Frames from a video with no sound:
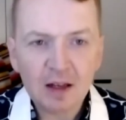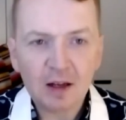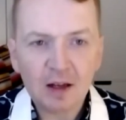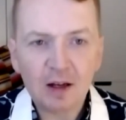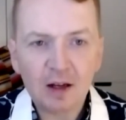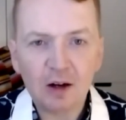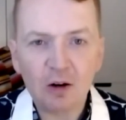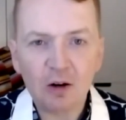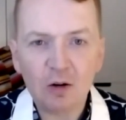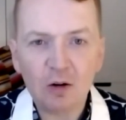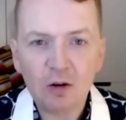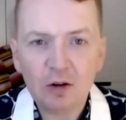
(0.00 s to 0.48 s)

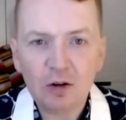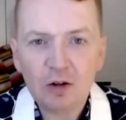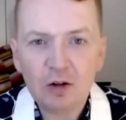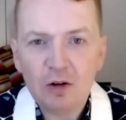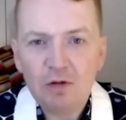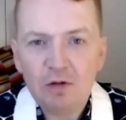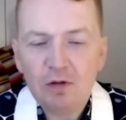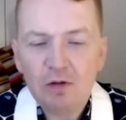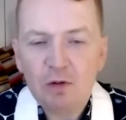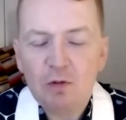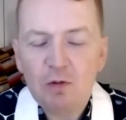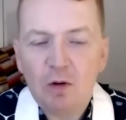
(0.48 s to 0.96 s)
Or go
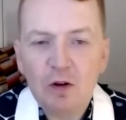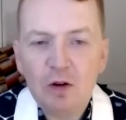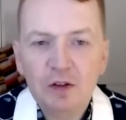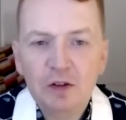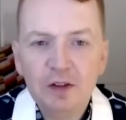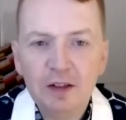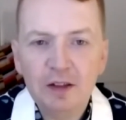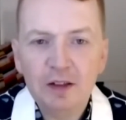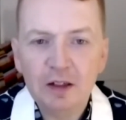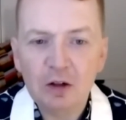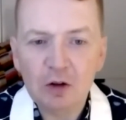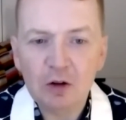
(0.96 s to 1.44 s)
for walks
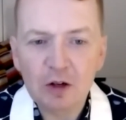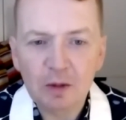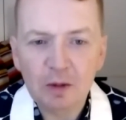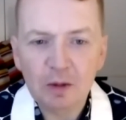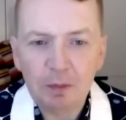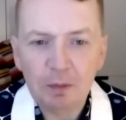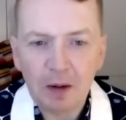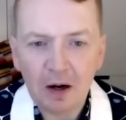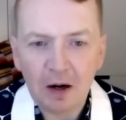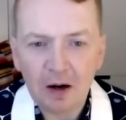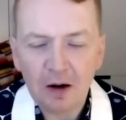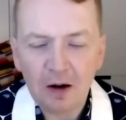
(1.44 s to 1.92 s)
in your local
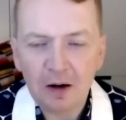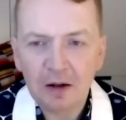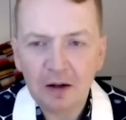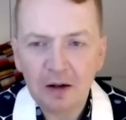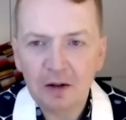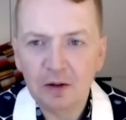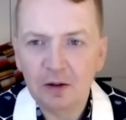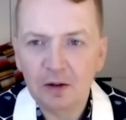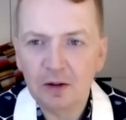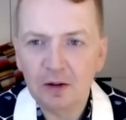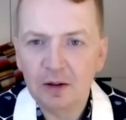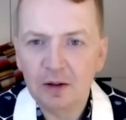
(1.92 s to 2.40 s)

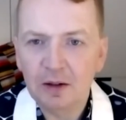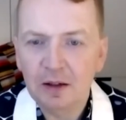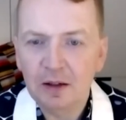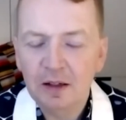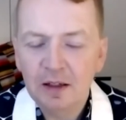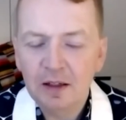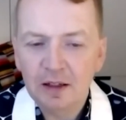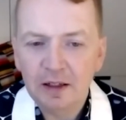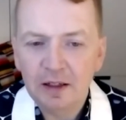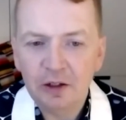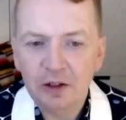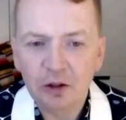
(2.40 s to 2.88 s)
park, or
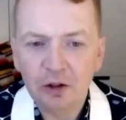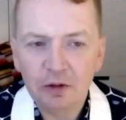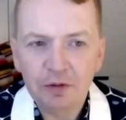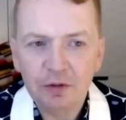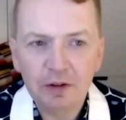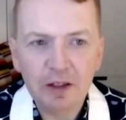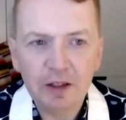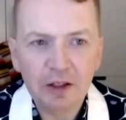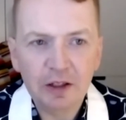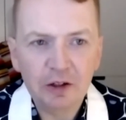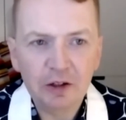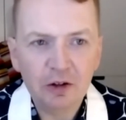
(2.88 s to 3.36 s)
if
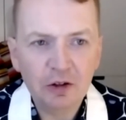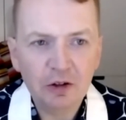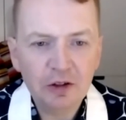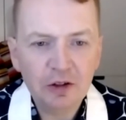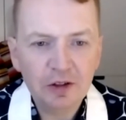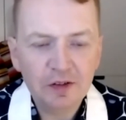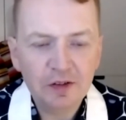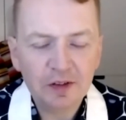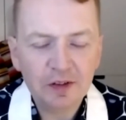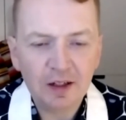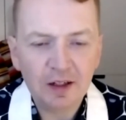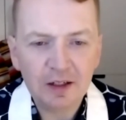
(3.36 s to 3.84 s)
you're in the
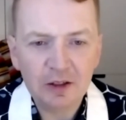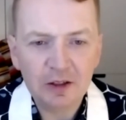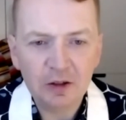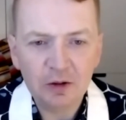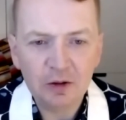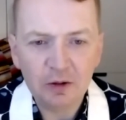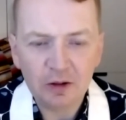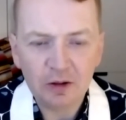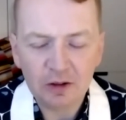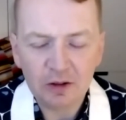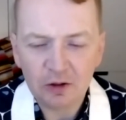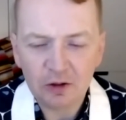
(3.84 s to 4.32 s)
countryside,
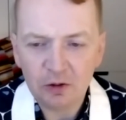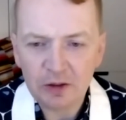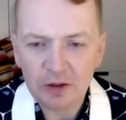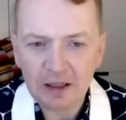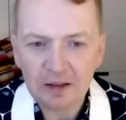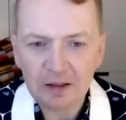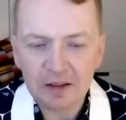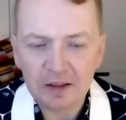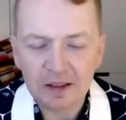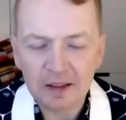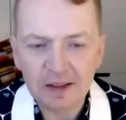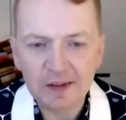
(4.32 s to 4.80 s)
go
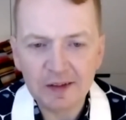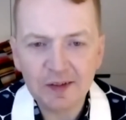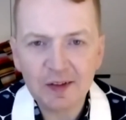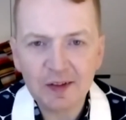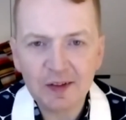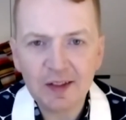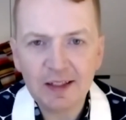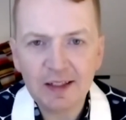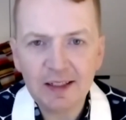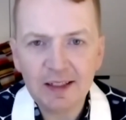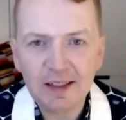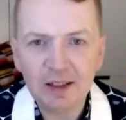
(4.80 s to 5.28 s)
down to the
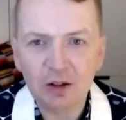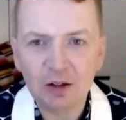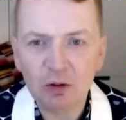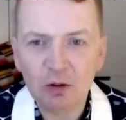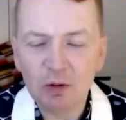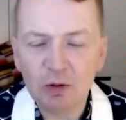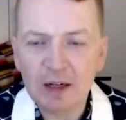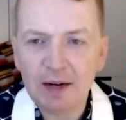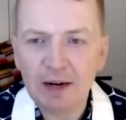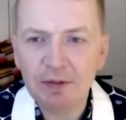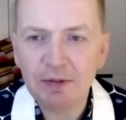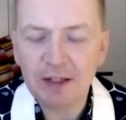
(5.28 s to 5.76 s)
sea, or
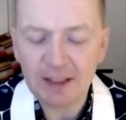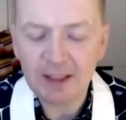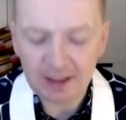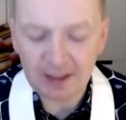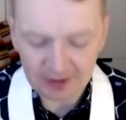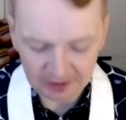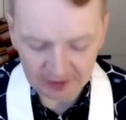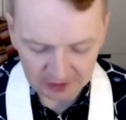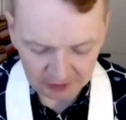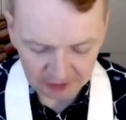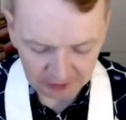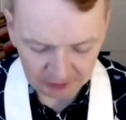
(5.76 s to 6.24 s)
whatever you need
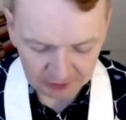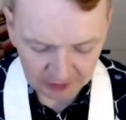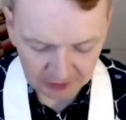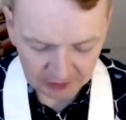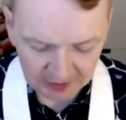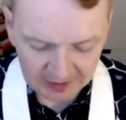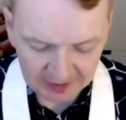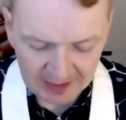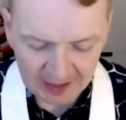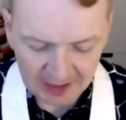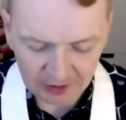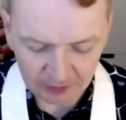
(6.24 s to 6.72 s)
to do. So
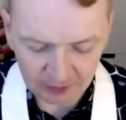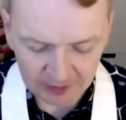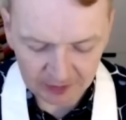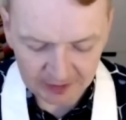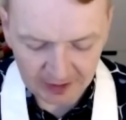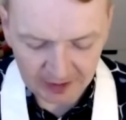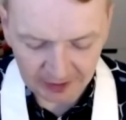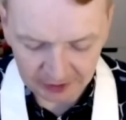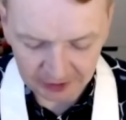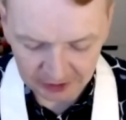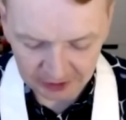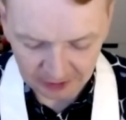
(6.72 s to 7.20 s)
connect with
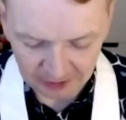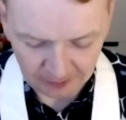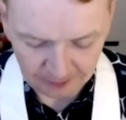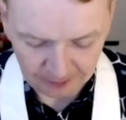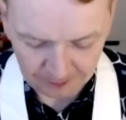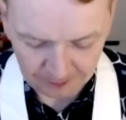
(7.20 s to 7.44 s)
nature.